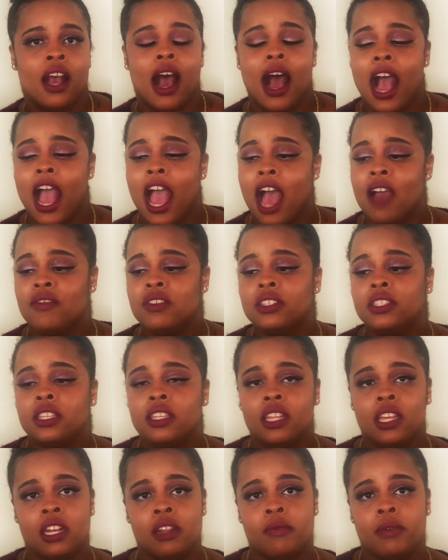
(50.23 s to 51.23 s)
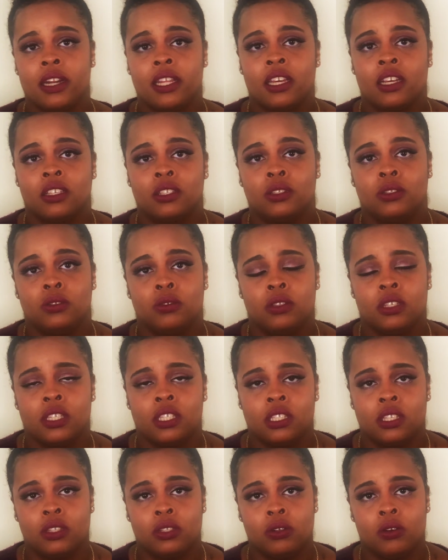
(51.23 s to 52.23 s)
I haven't seen anybody else do
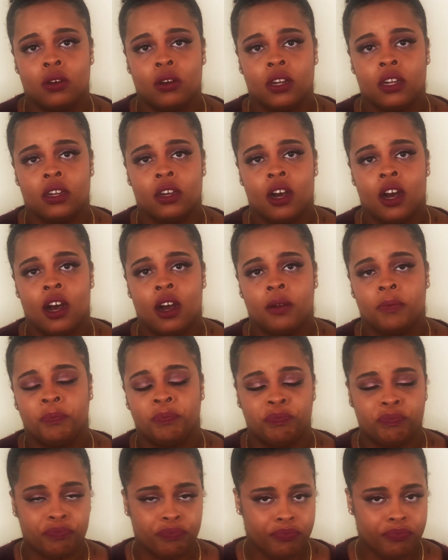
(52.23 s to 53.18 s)
this tutorial. I